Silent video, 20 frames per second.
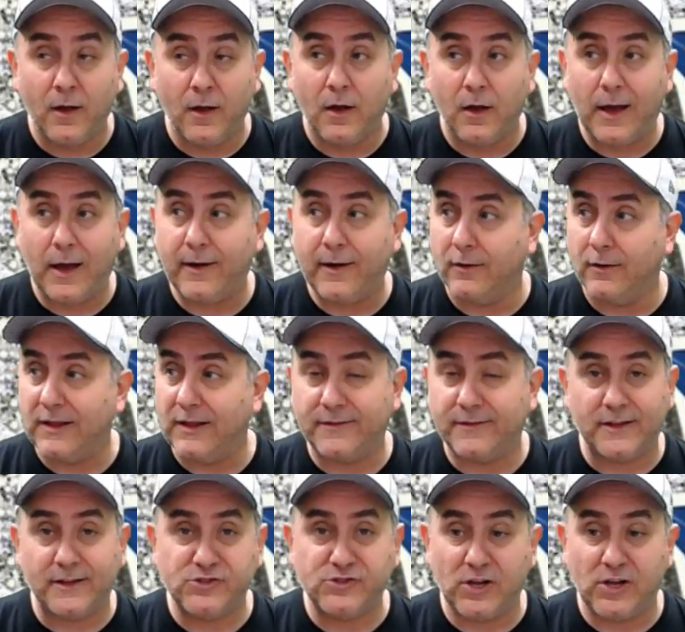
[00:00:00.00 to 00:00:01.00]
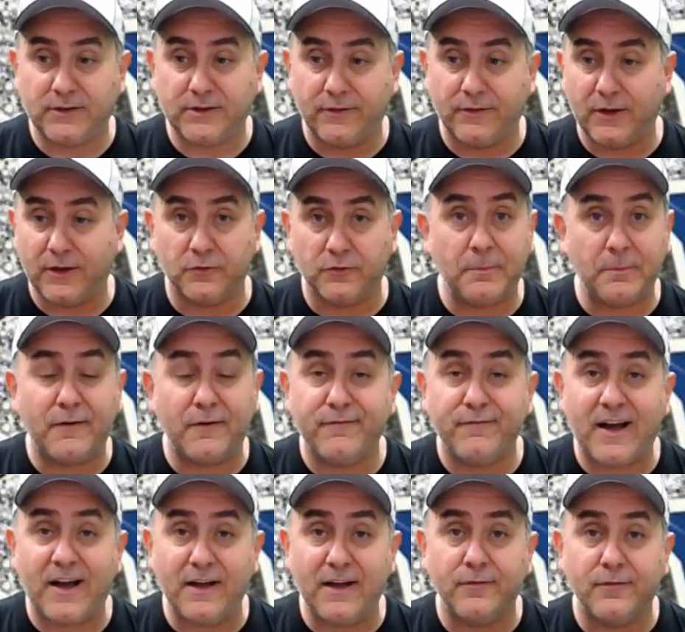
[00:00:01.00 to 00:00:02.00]
I don't know. Last I checked, I think it was about
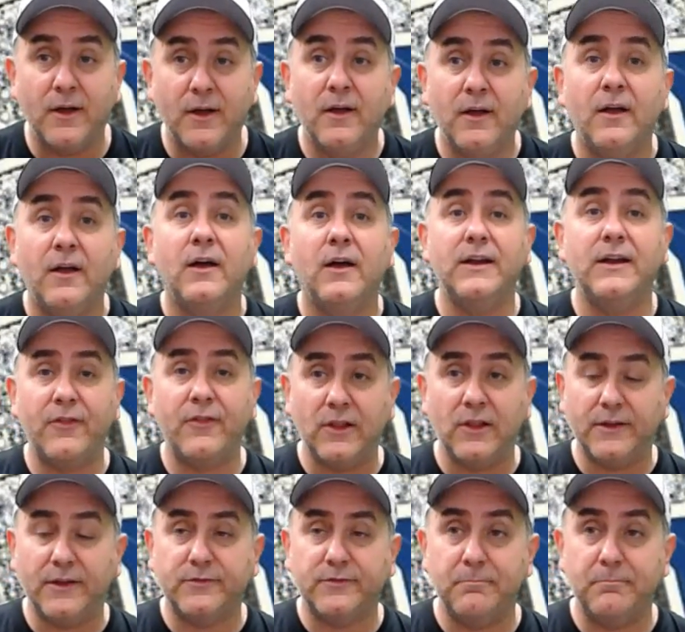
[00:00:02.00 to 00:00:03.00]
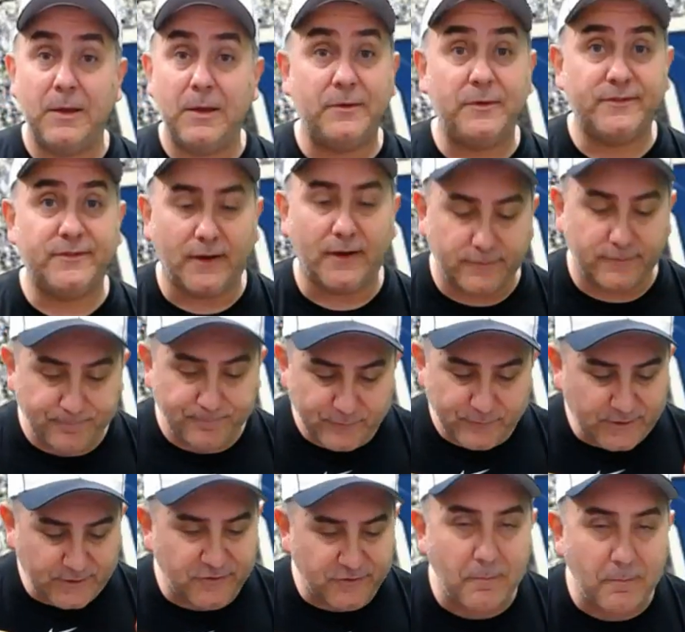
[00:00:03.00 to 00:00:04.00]
5. Nonetheless, maybe 6.
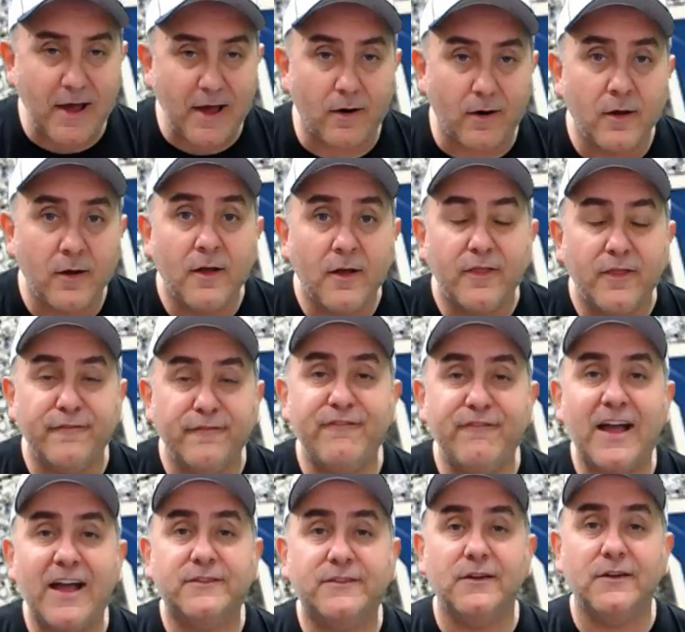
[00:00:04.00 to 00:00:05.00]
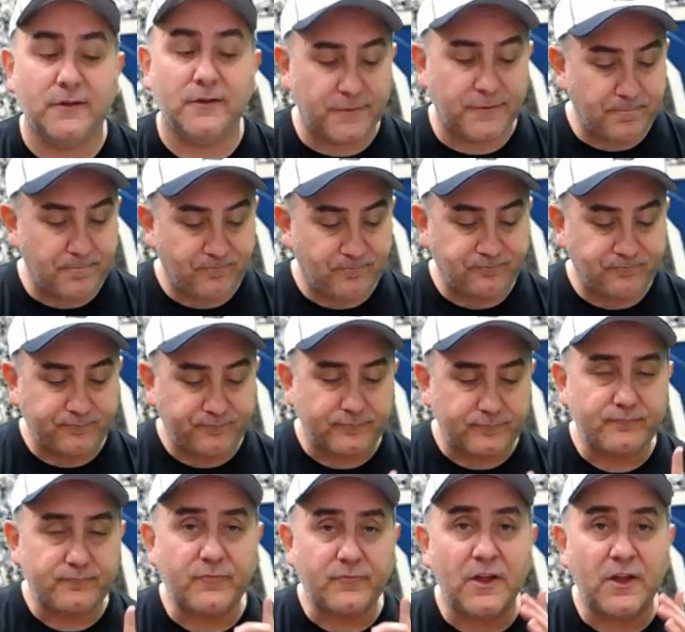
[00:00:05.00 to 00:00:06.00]
Doesn't matter. The fact is,
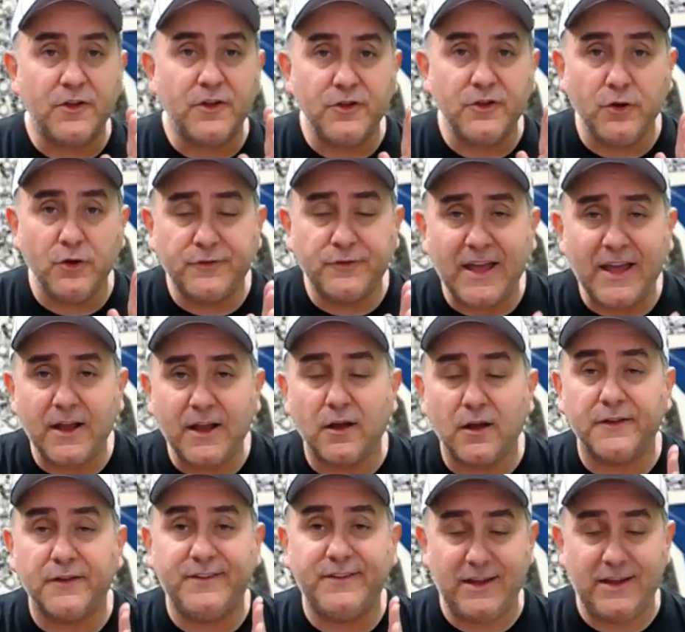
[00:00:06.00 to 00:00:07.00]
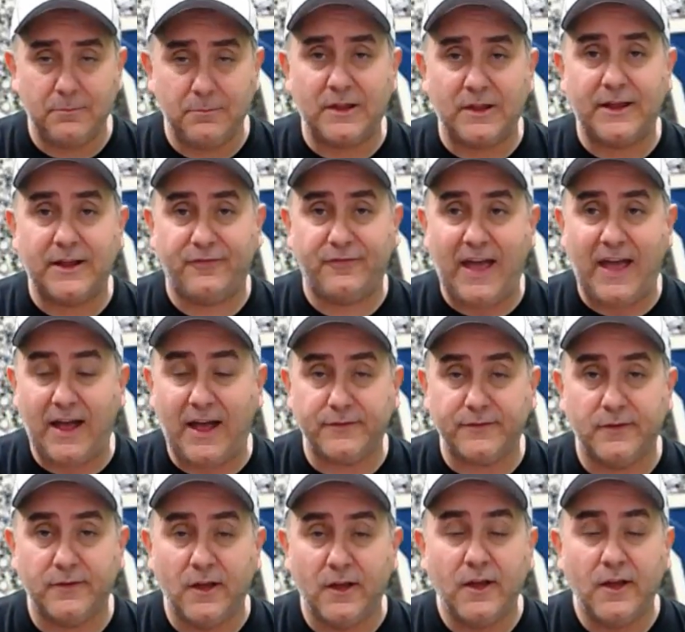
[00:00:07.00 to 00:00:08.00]
you take a team like that,
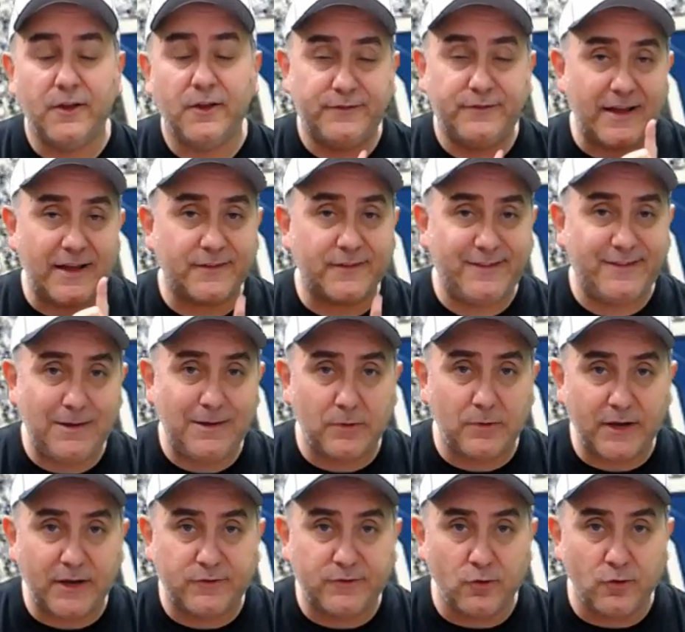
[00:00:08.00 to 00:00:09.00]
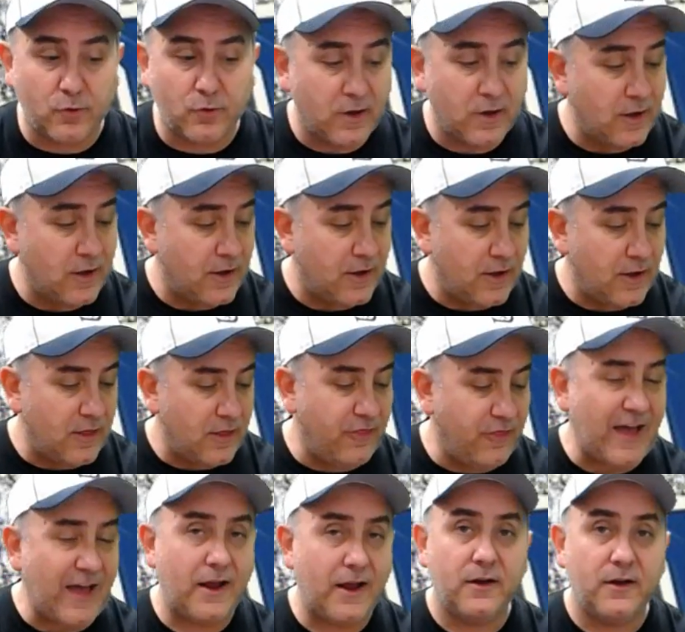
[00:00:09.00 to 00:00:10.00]
you take a team like Duke
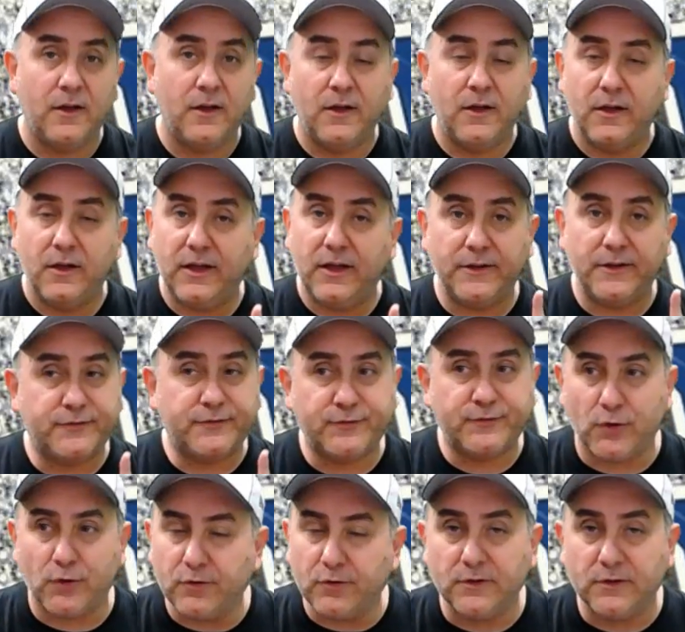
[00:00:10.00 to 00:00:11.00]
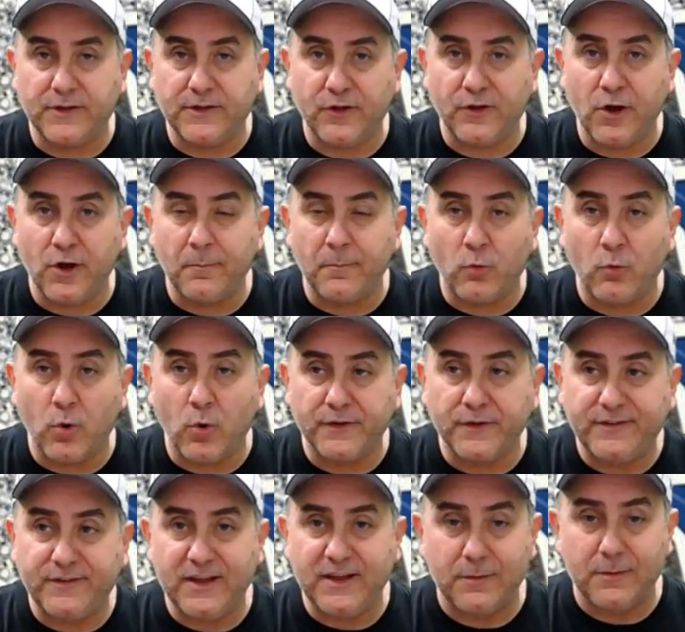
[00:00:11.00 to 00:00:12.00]
that is certainly the number 1
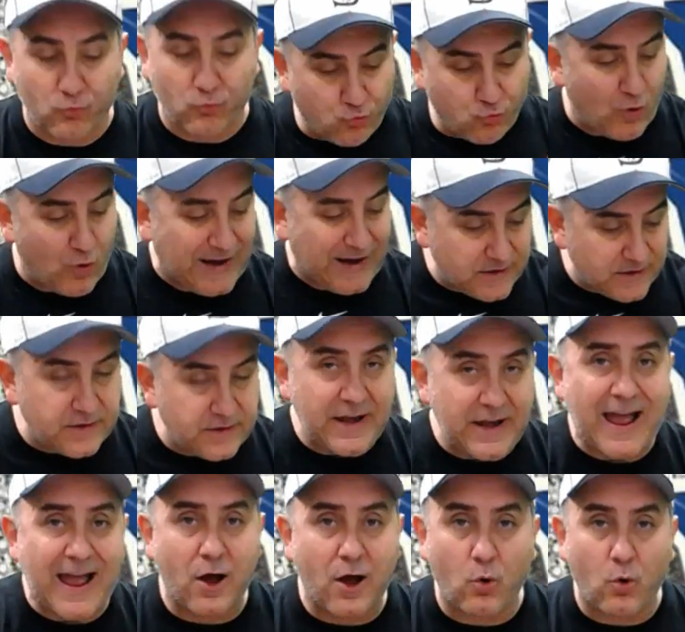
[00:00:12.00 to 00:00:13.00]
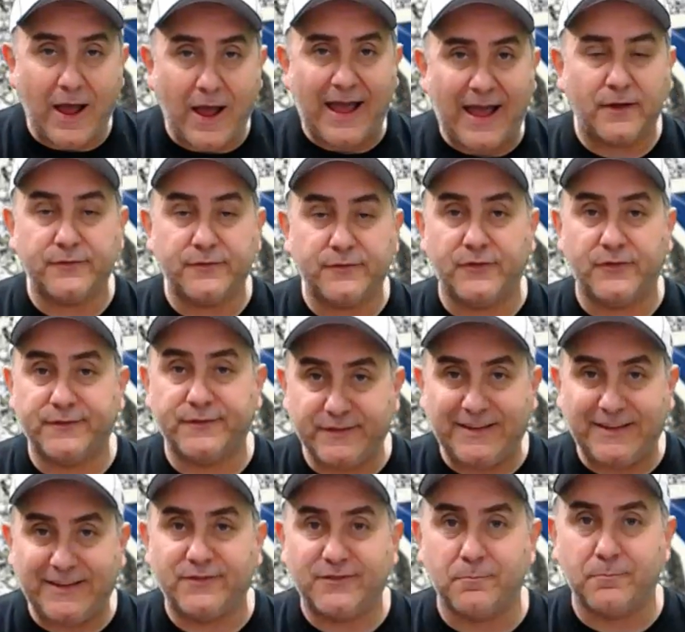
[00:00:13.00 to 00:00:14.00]
team right now as the
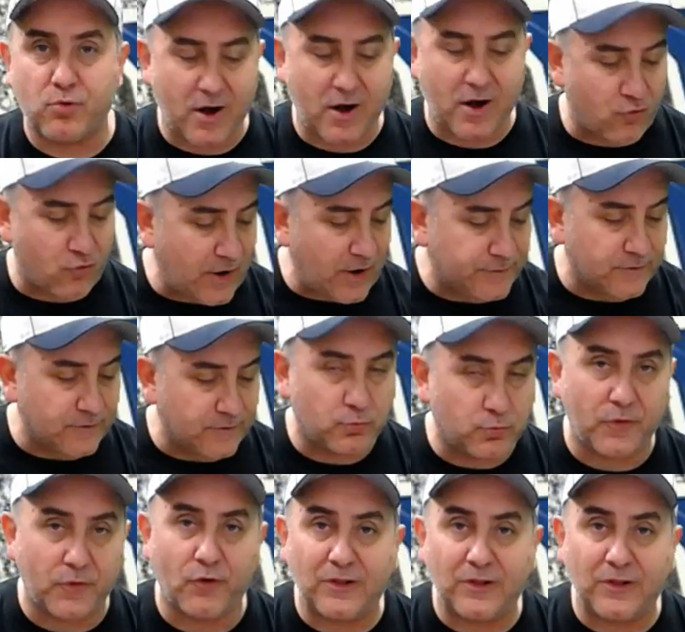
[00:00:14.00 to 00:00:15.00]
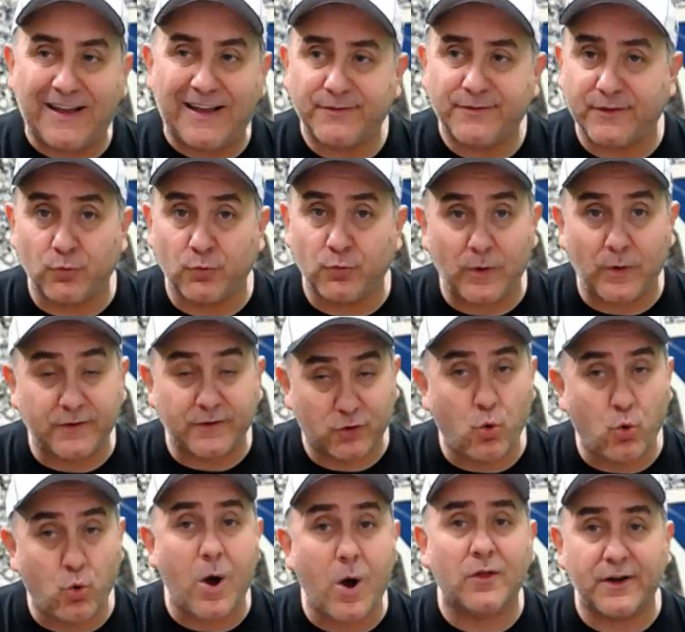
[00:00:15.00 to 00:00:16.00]
season progresses with their last 6 wins,
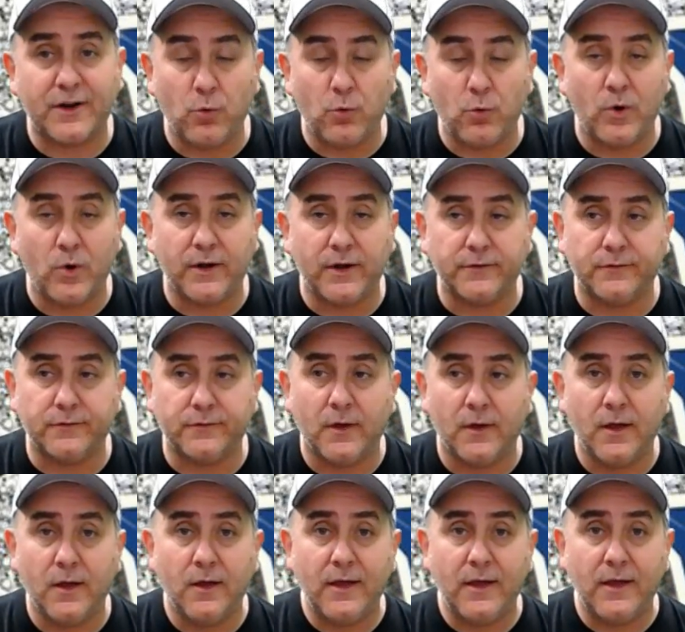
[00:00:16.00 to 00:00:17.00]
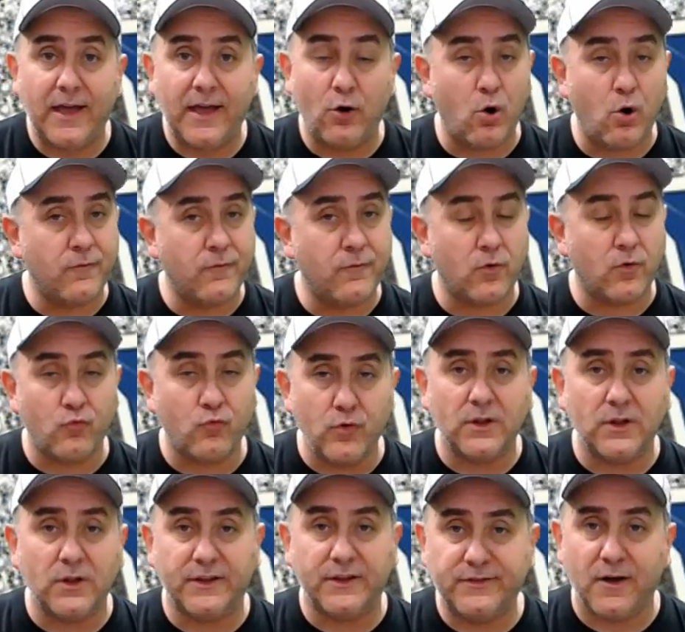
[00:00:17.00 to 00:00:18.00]
quality wins, and over
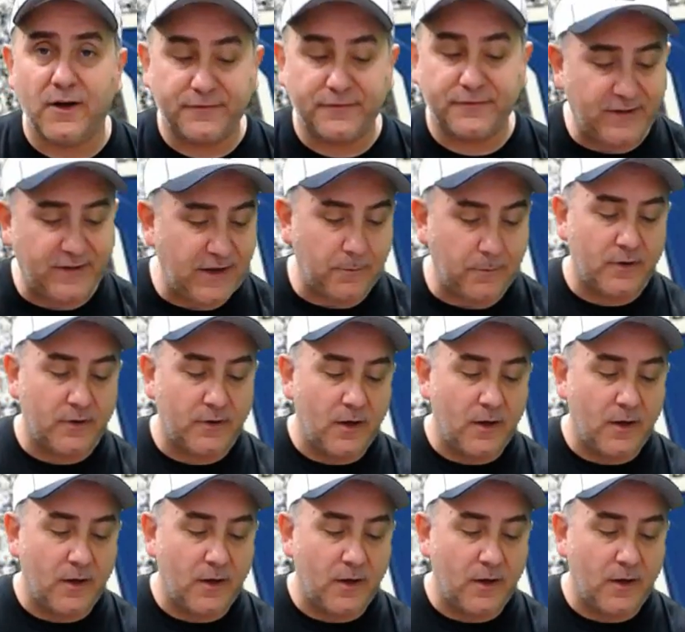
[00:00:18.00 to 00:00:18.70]
really tough teams.